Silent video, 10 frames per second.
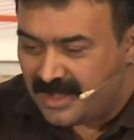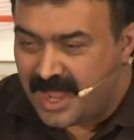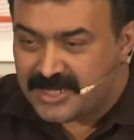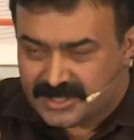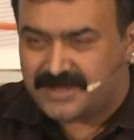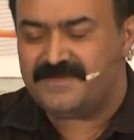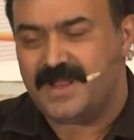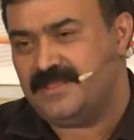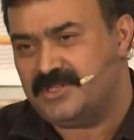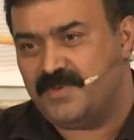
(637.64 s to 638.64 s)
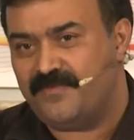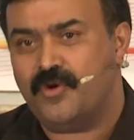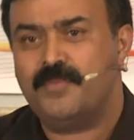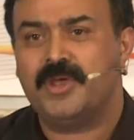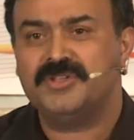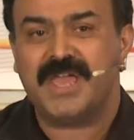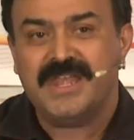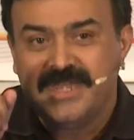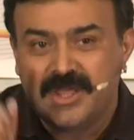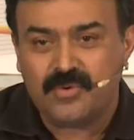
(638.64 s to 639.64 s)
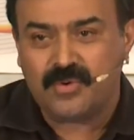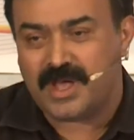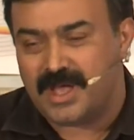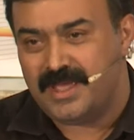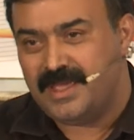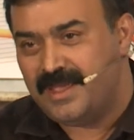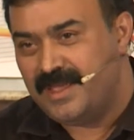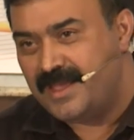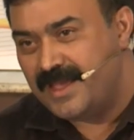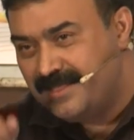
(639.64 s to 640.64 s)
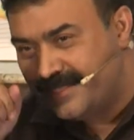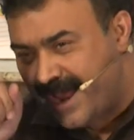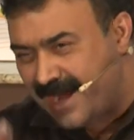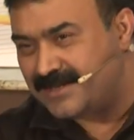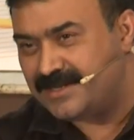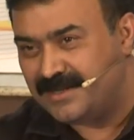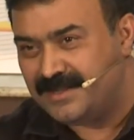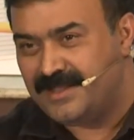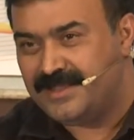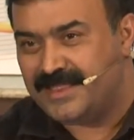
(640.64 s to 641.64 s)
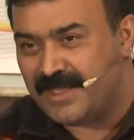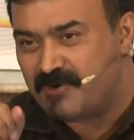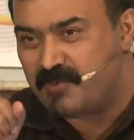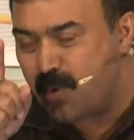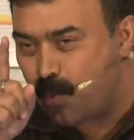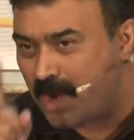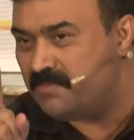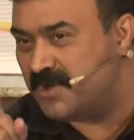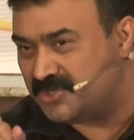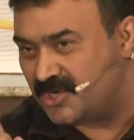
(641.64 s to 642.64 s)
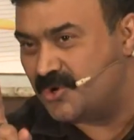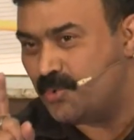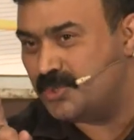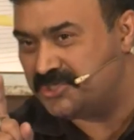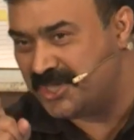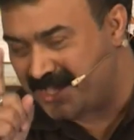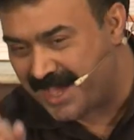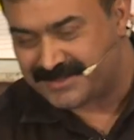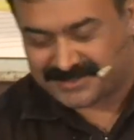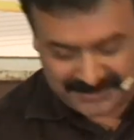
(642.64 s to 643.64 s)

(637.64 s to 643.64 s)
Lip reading: I should have done this before, because I knew in that there would be one person who would say yes.